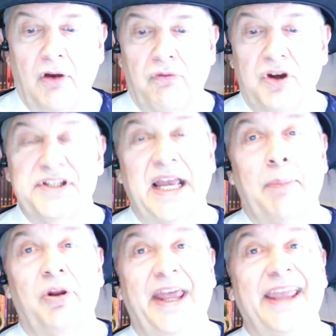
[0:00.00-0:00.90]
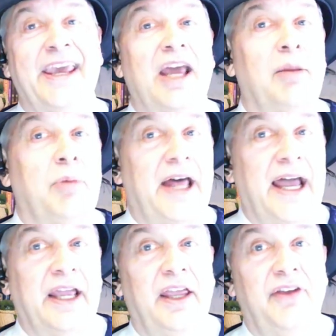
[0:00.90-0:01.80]
For example, a kettle
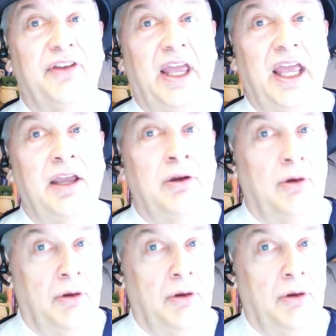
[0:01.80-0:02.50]
black is a